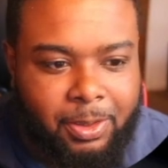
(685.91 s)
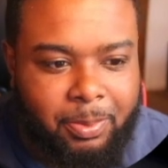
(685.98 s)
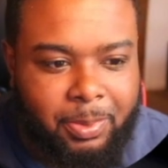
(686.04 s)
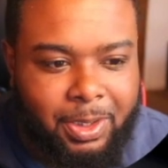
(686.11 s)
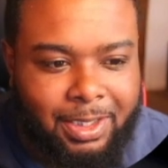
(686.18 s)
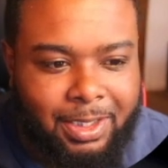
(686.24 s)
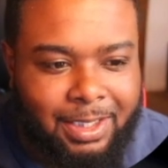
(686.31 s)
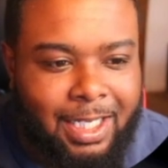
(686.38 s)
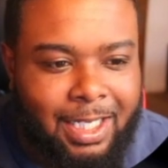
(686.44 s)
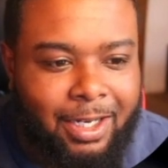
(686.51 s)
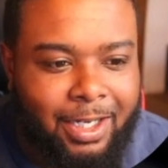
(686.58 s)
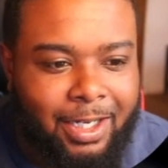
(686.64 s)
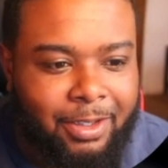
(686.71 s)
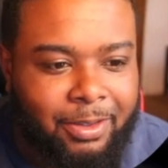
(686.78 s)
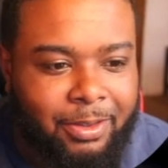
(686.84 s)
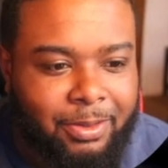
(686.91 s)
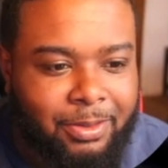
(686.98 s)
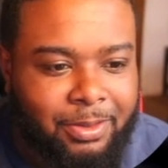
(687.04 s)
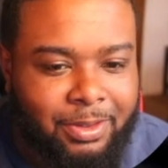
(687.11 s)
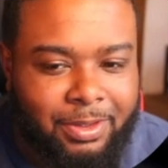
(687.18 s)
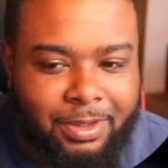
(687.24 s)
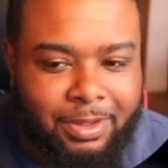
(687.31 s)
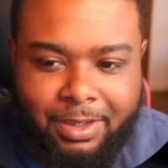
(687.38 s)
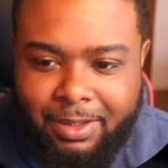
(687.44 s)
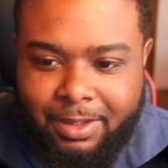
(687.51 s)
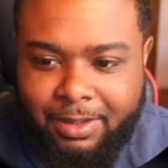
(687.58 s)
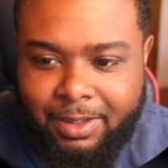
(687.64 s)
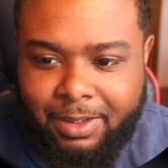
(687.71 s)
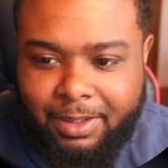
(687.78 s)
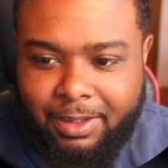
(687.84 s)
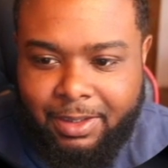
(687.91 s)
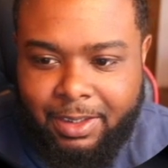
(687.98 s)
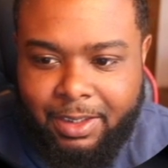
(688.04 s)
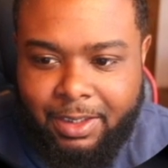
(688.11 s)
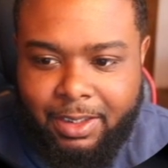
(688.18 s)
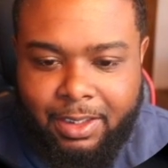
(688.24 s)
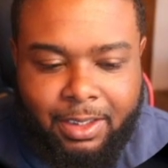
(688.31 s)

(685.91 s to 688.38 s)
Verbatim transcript: but it's not our arrows, as you can see.